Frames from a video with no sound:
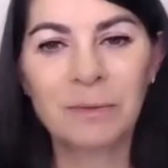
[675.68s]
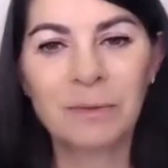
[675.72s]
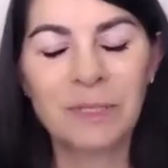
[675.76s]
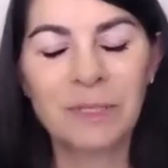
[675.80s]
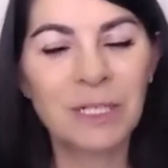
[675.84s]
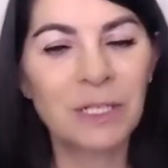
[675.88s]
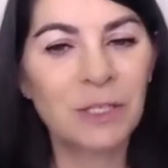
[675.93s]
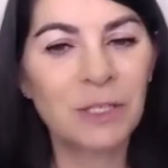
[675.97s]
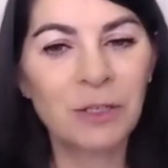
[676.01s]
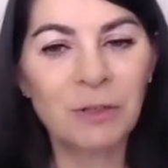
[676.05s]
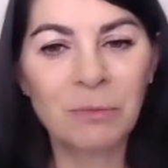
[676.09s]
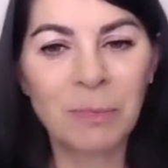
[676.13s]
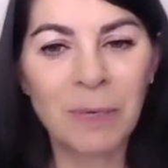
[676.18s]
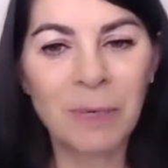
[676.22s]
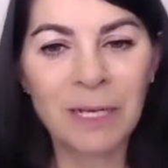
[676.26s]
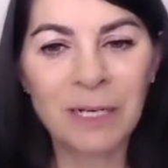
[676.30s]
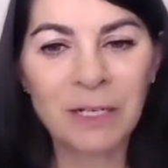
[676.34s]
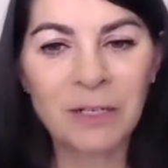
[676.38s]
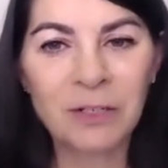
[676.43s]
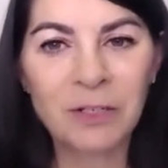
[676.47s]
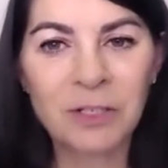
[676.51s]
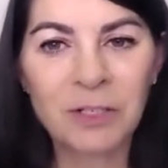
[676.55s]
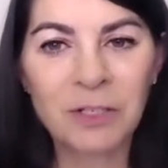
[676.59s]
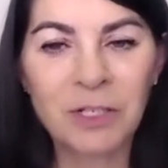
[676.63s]
did you
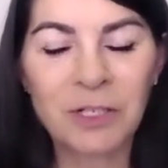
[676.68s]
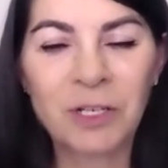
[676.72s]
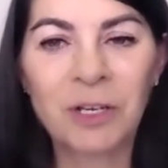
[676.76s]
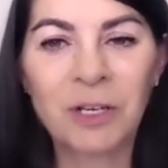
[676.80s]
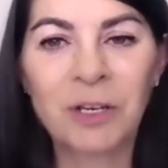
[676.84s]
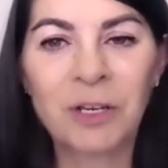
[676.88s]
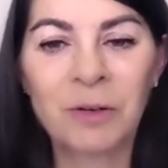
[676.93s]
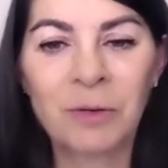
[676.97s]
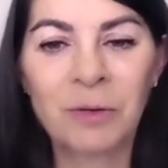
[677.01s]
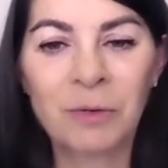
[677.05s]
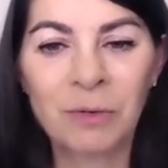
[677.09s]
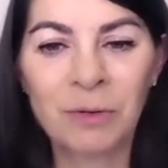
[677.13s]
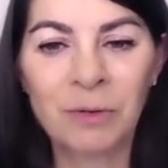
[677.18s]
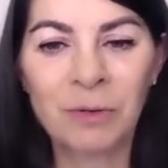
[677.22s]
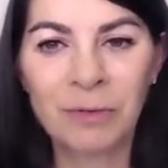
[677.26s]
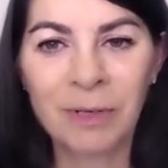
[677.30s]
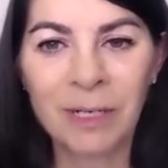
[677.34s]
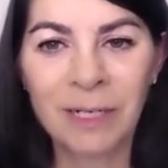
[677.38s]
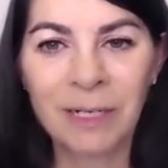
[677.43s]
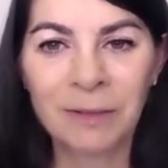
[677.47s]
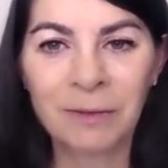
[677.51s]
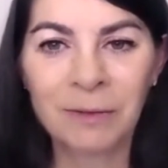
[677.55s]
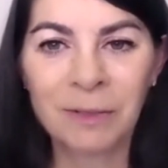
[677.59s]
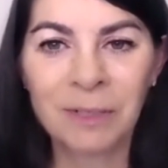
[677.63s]
manage to turn it all
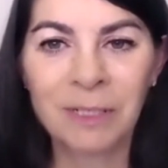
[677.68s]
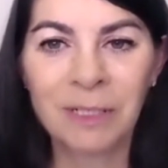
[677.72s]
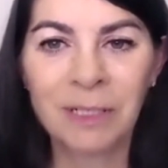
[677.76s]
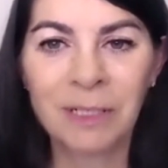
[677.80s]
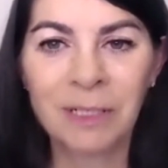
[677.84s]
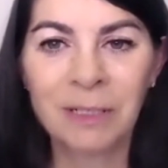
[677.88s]
around?